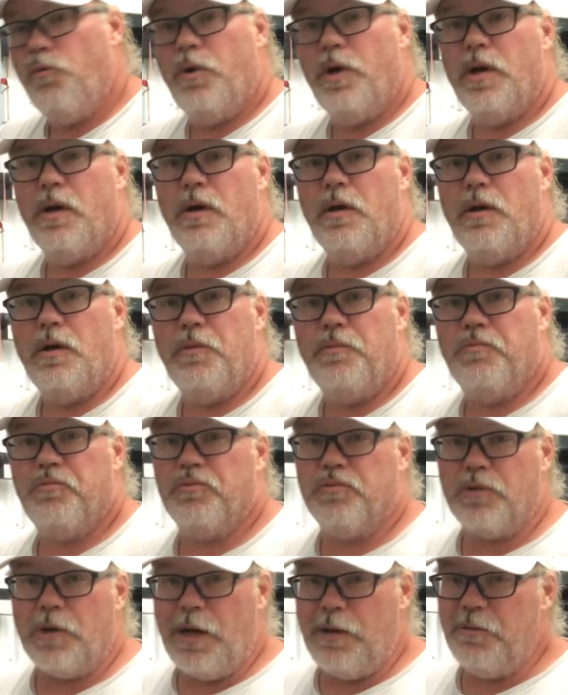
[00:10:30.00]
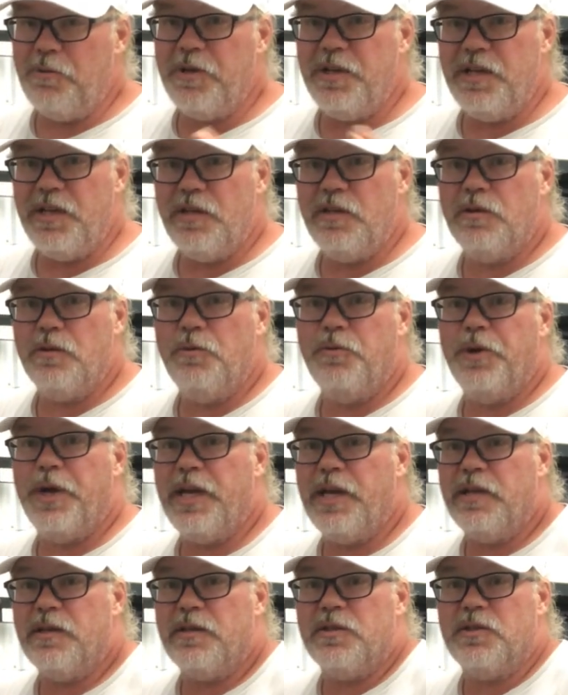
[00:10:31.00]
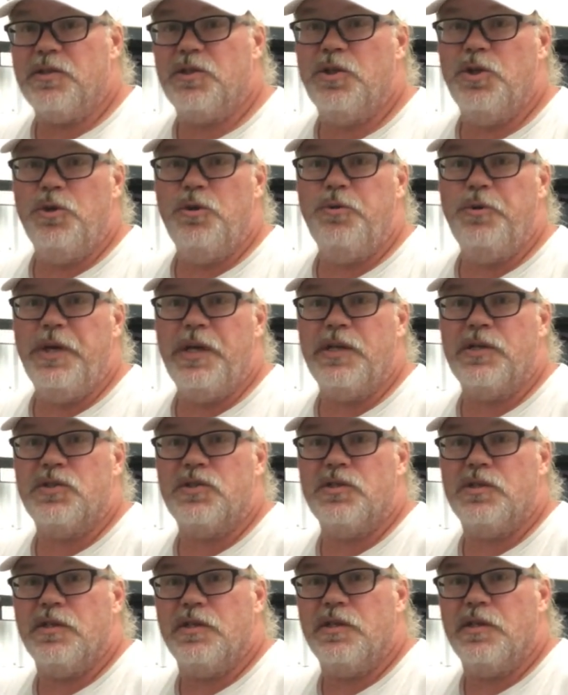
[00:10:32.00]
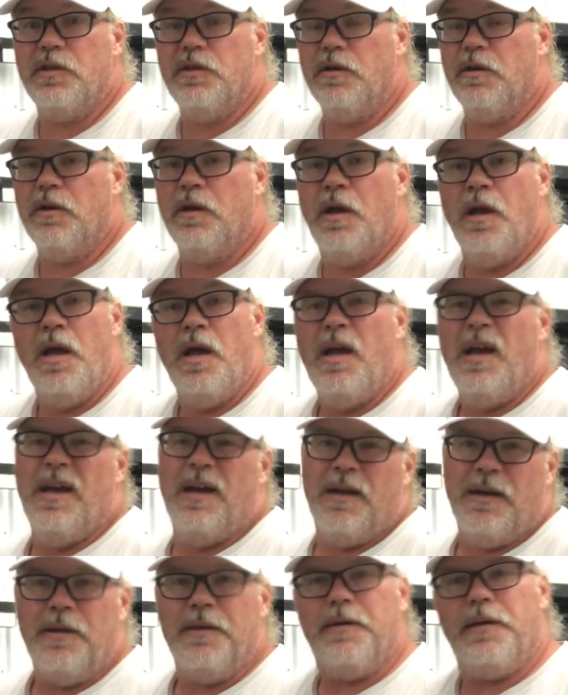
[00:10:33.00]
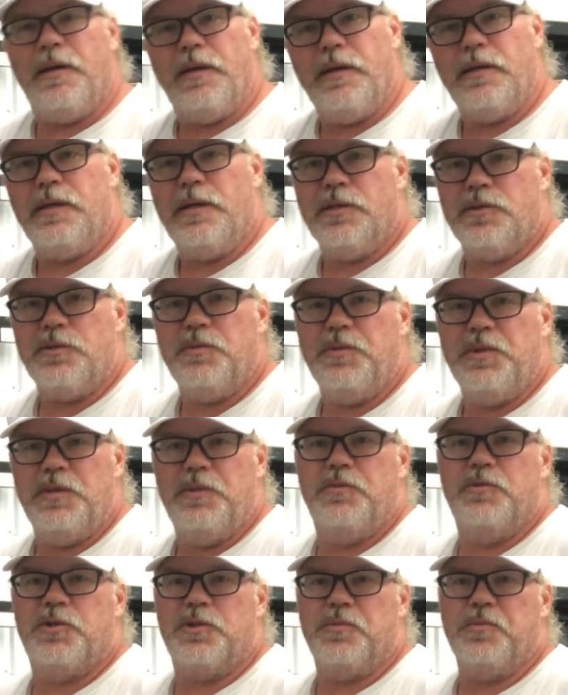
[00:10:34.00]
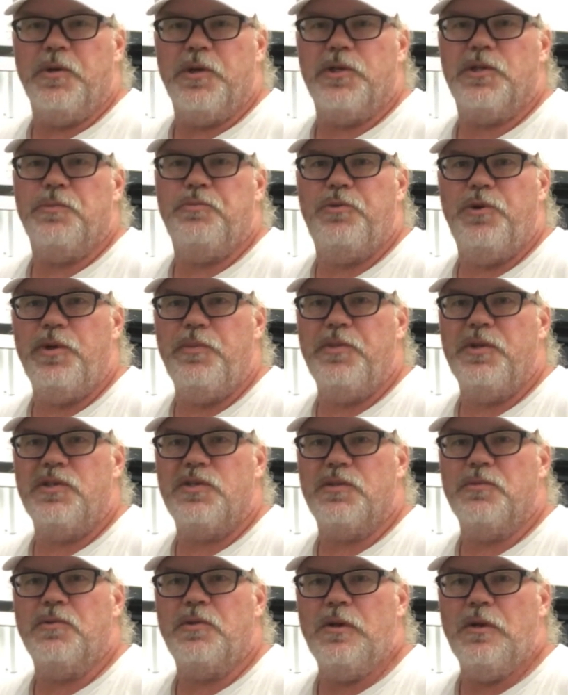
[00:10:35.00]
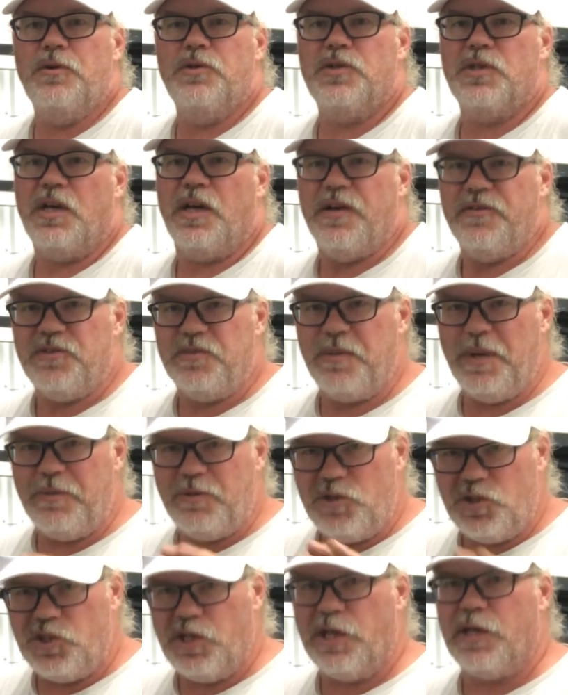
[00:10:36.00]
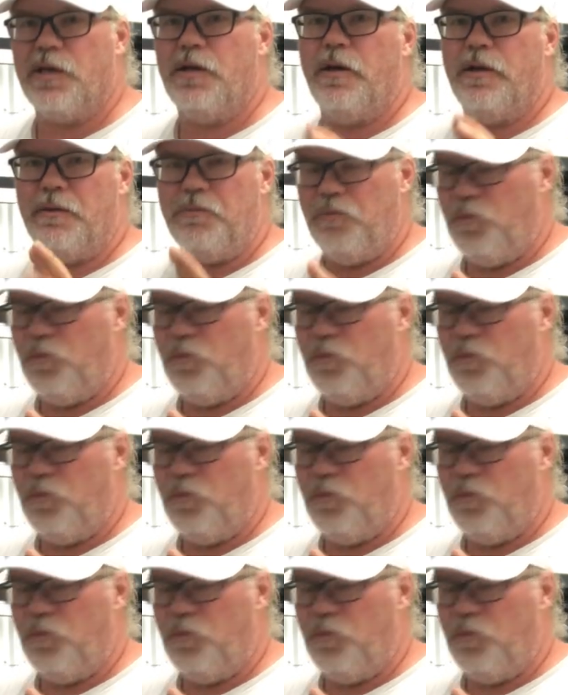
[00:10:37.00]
will probably need to wait 2 weeks to, or I guess it'd be smart to put them in some close hives and maybe check on them